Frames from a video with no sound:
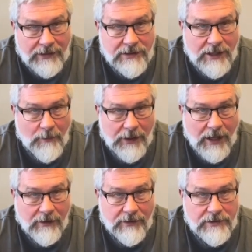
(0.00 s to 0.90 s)
that's coming out
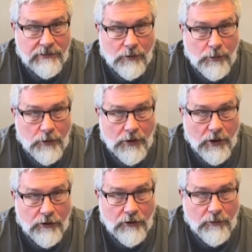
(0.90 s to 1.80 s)
of this little bouillon
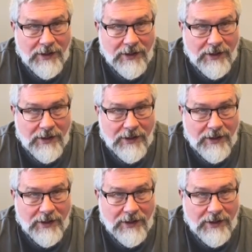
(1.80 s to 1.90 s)
cube